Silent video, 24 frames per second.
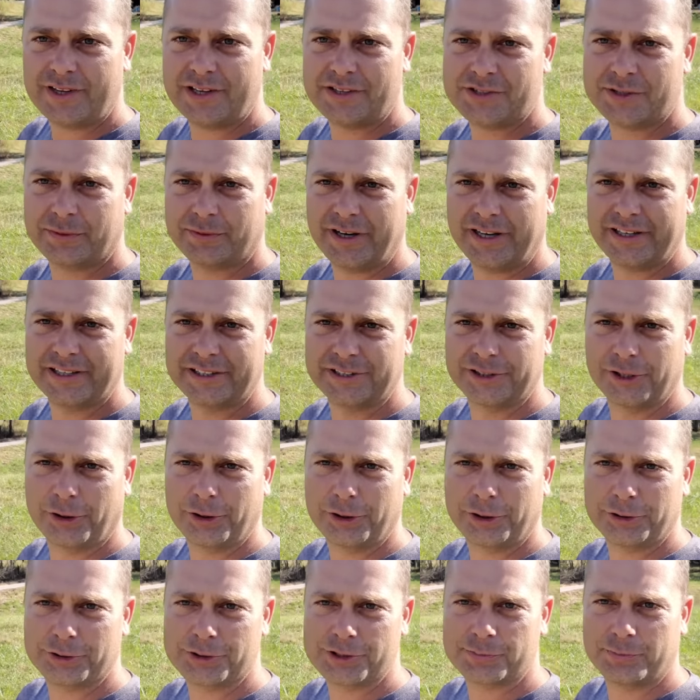some kind of
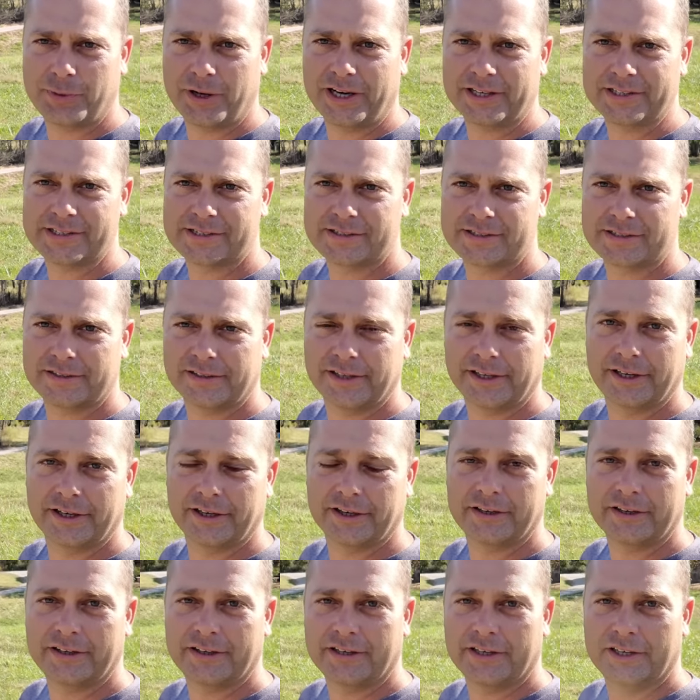darker spots
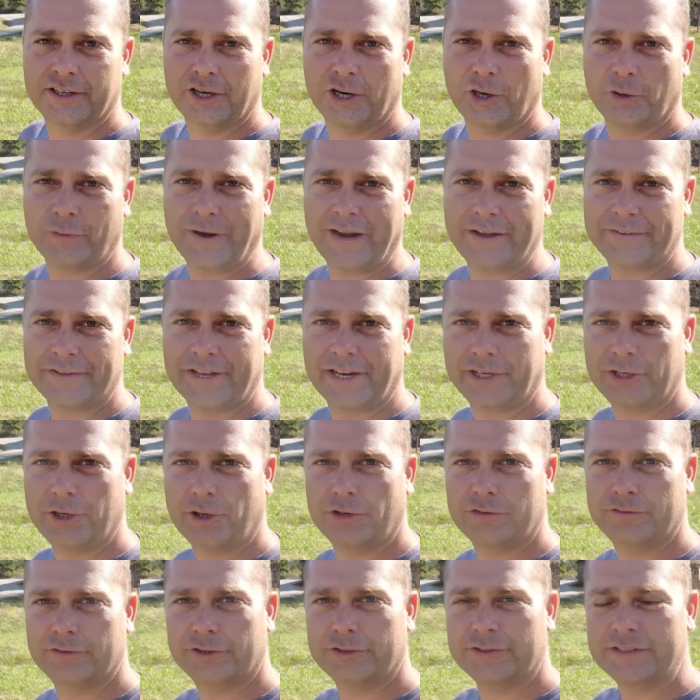there around that
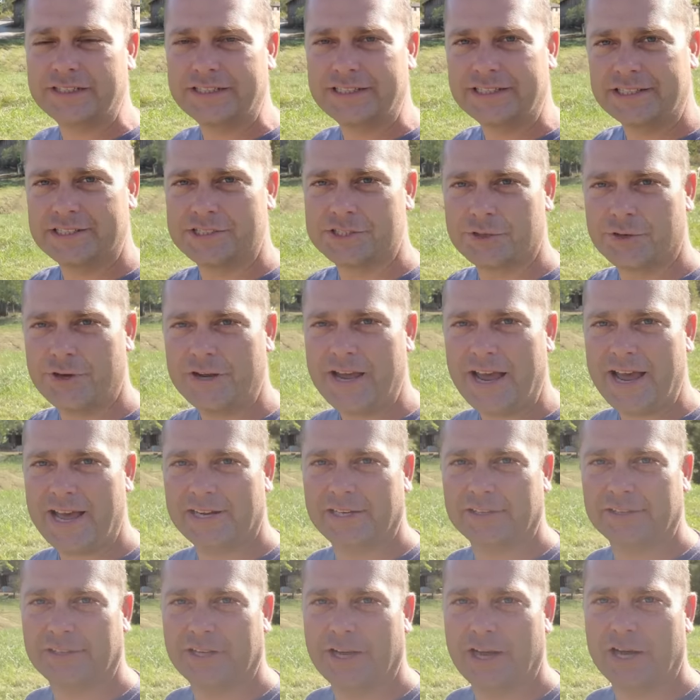culvert. So it had
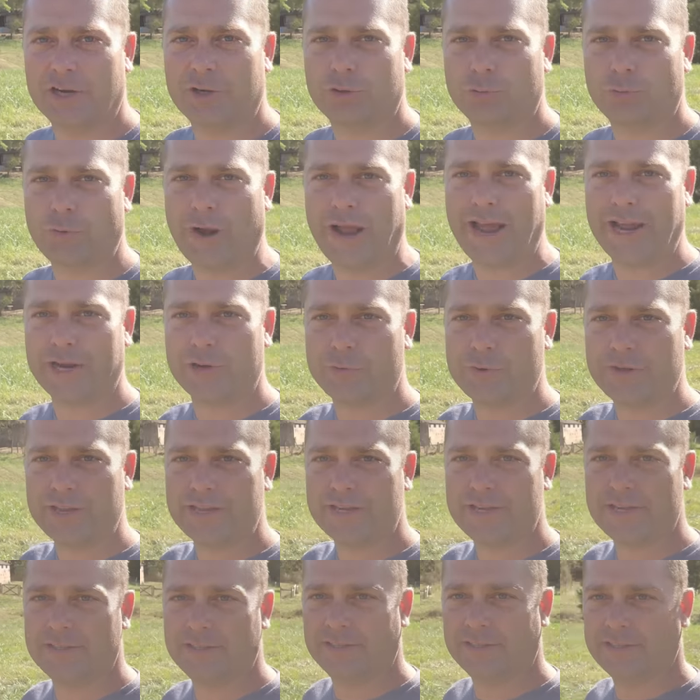a lot of
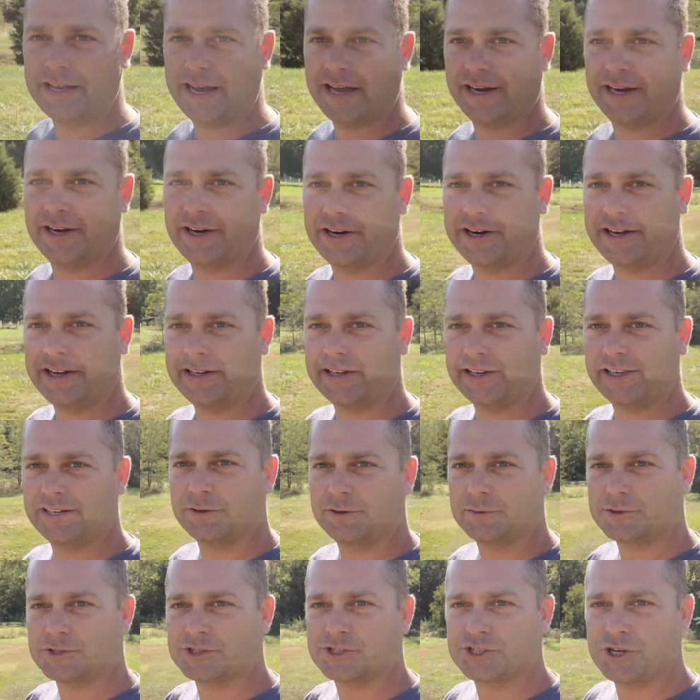ragweed in that area,
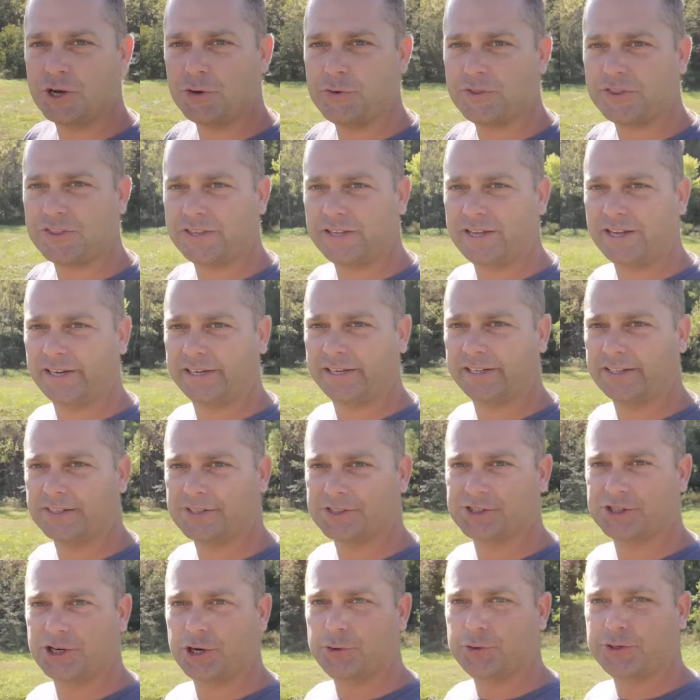and it was so thick and
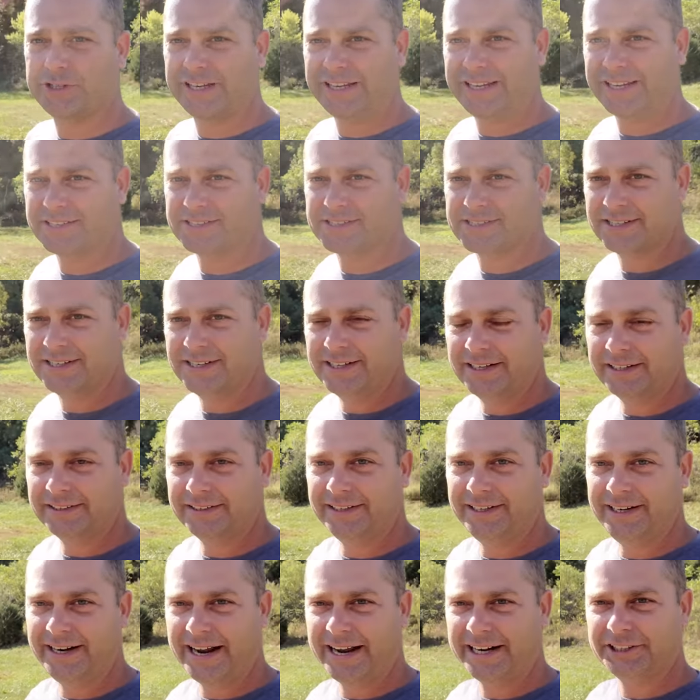so dense
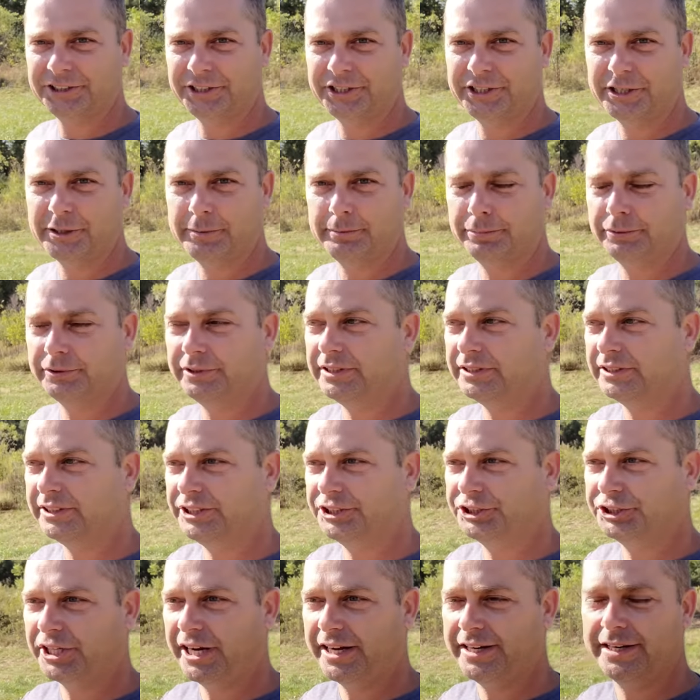that it actually
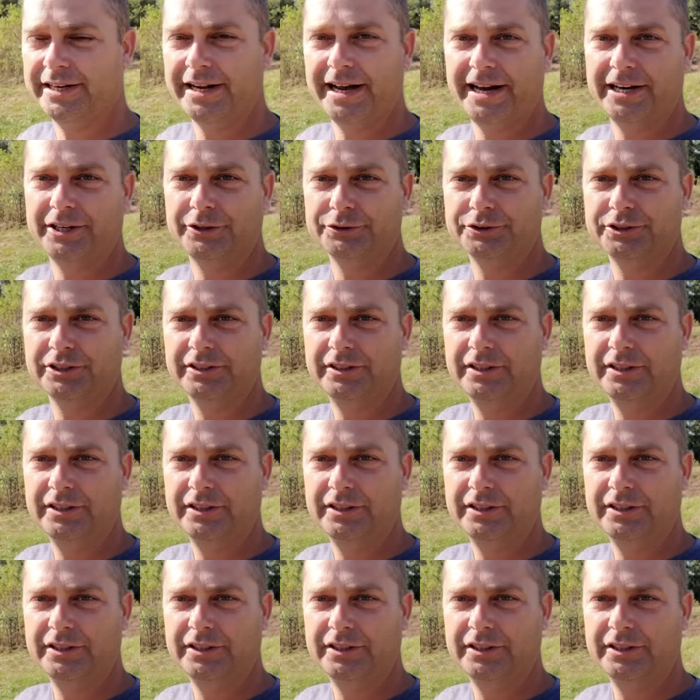completely shaded out